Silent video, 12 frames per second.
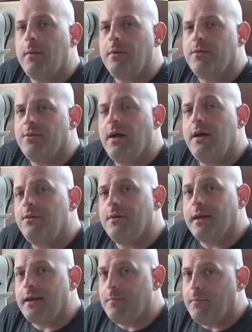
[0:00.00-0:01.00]
But if you're not
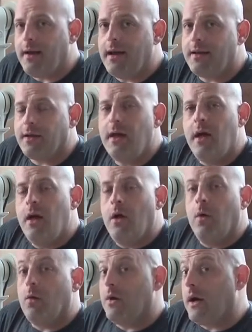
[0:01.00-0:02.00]
doing any binding
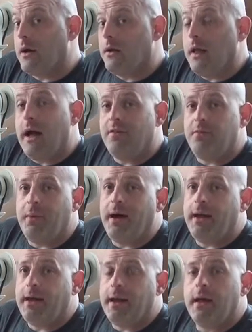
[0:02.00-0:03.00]
or not a lot of
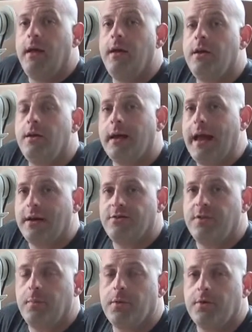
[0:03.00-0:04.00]
binding, you can
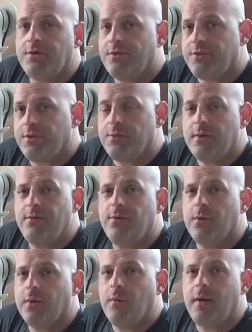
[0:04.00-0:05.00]
actually purchase the
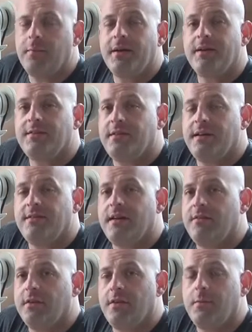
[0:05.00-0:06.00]
341 because it does
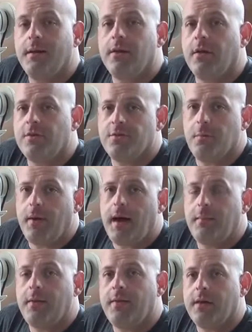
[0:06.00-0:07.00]
have a little bit larger
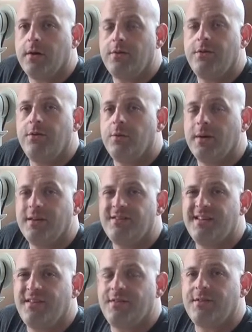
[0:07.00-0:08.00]
bobbin than our
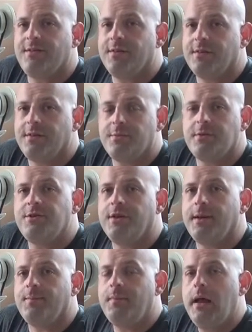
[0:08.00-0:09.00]
227 series
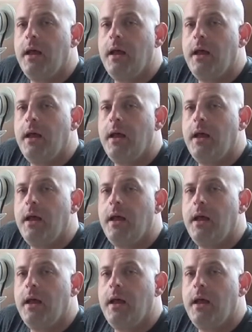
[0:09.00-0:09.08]
machine.